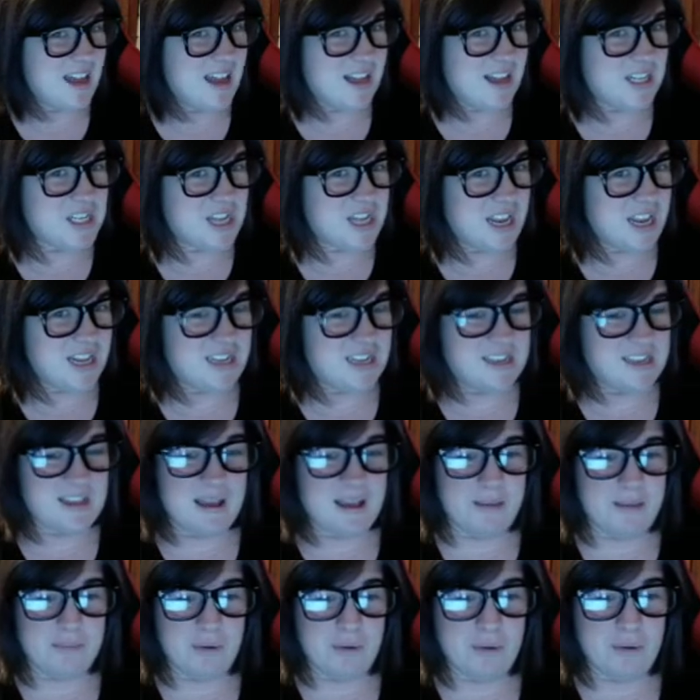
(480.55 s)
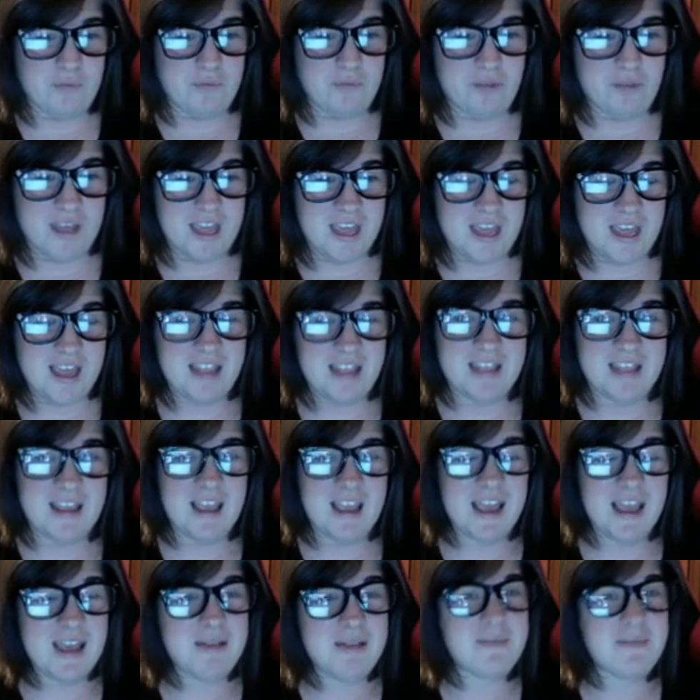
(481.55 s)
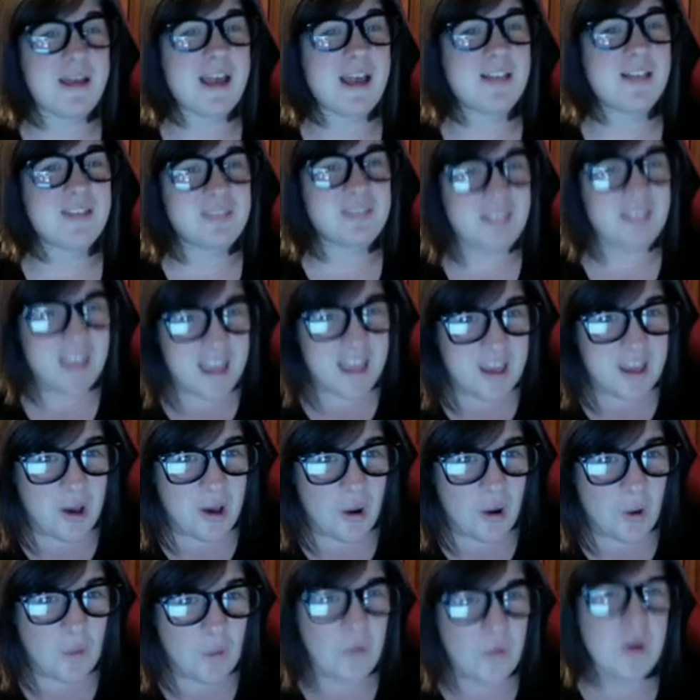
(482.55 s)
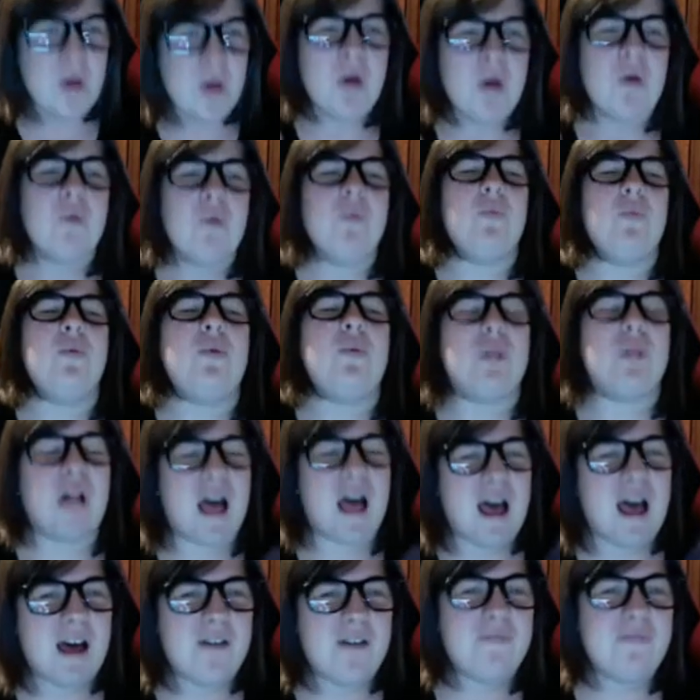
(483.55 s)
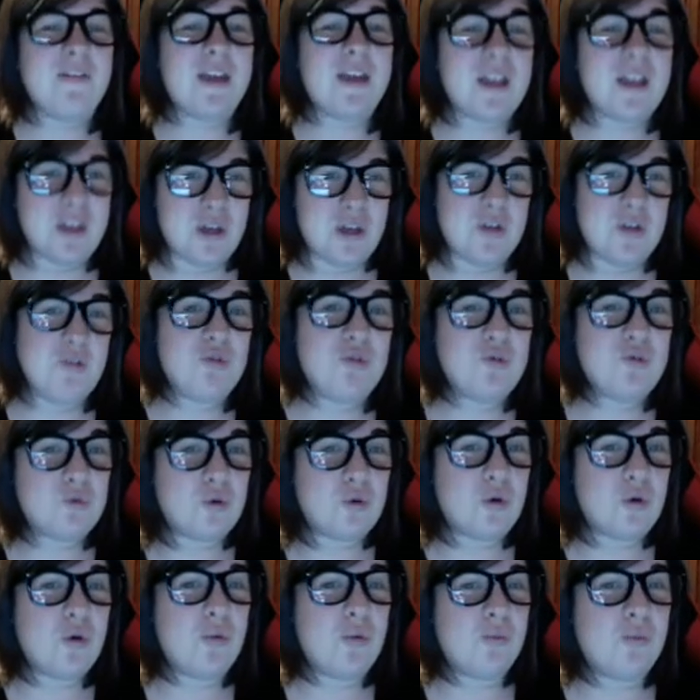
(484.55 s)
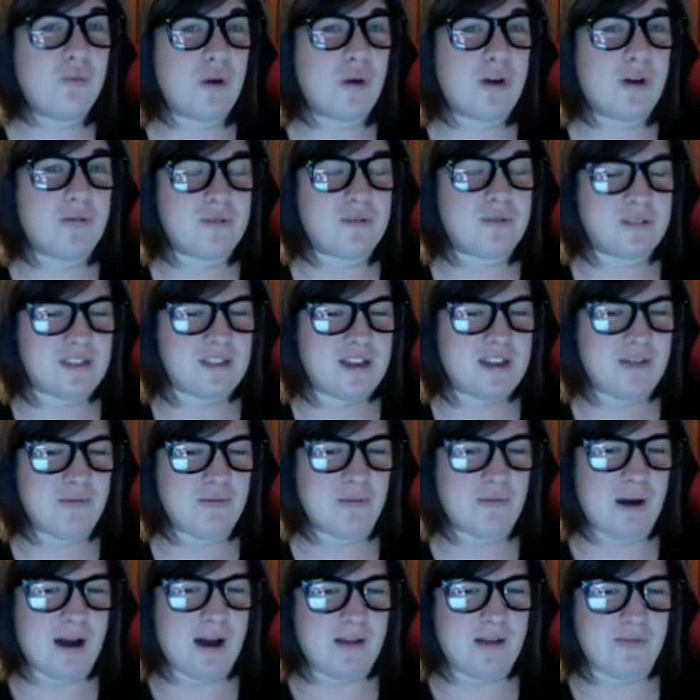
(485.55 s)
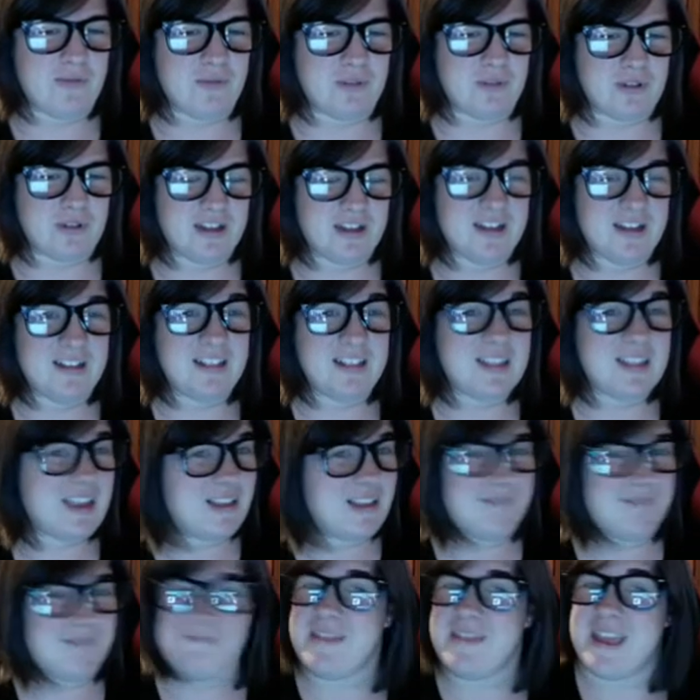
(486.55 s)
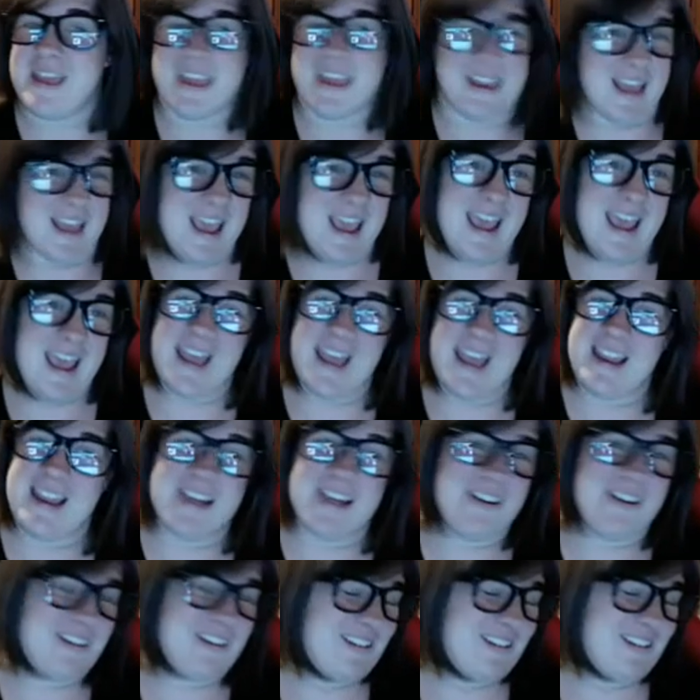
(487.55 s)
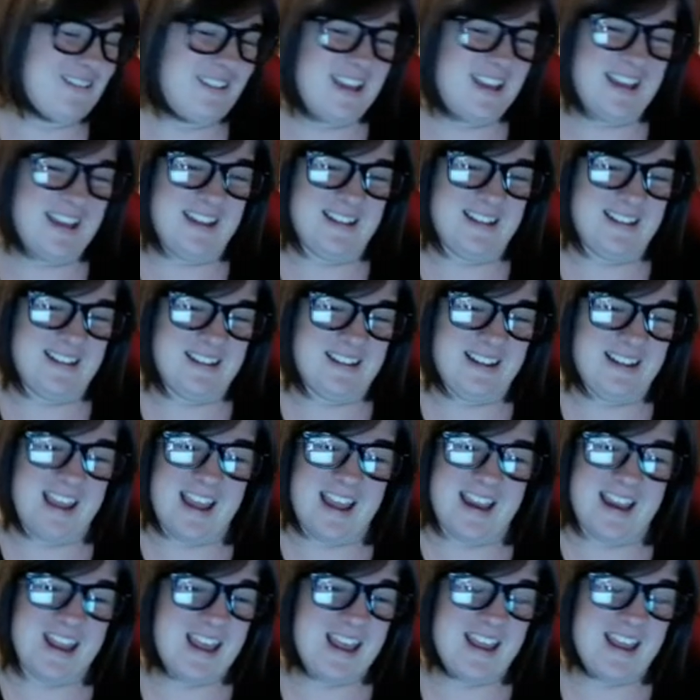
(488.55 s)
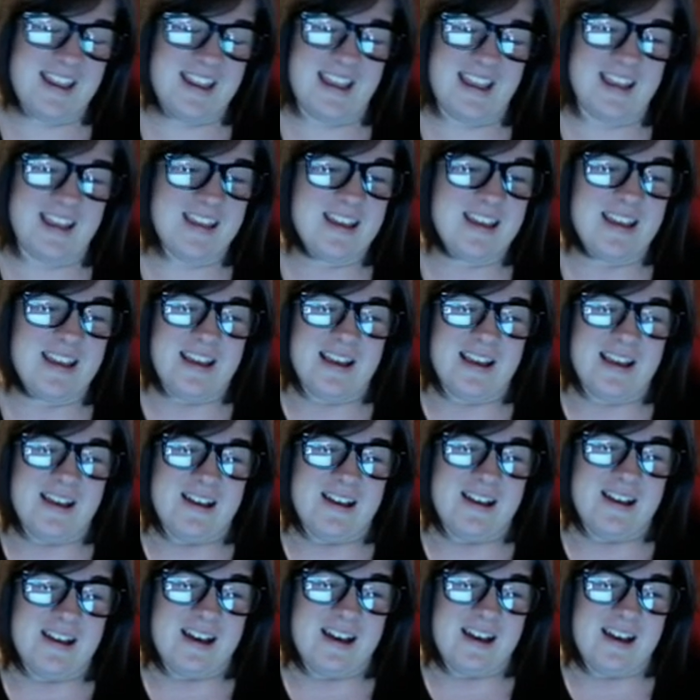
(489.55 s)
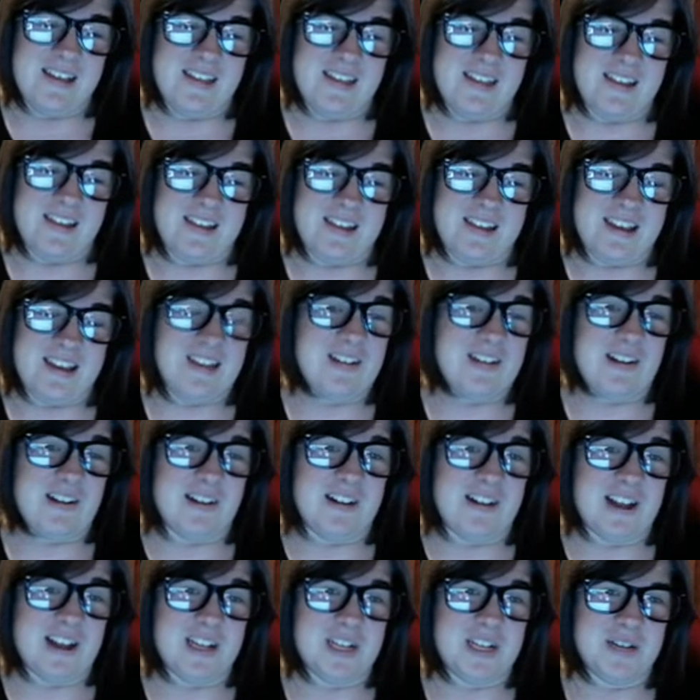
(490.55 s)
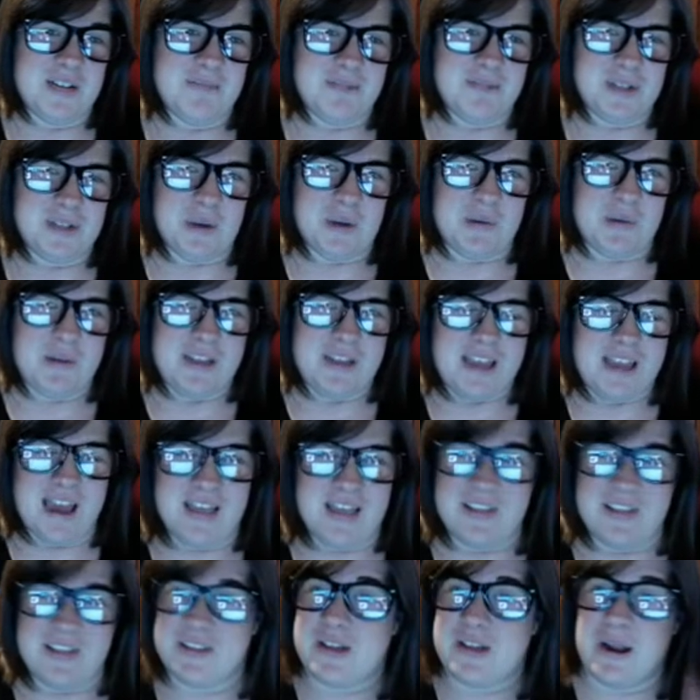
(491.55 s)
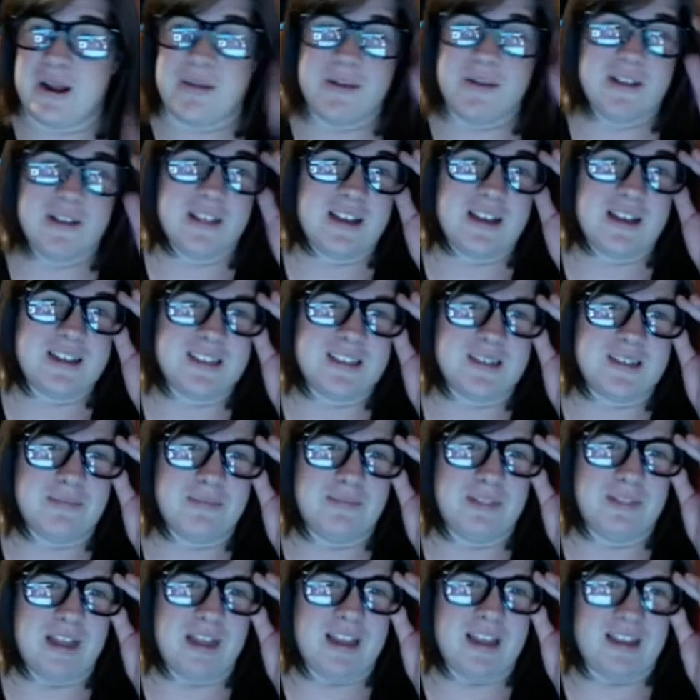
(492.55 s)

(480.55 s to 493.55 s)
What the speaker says: changed, that both him and Leo will have their usual brotherly rival, like in any other incarnation. So yeah, there's gonna be like some I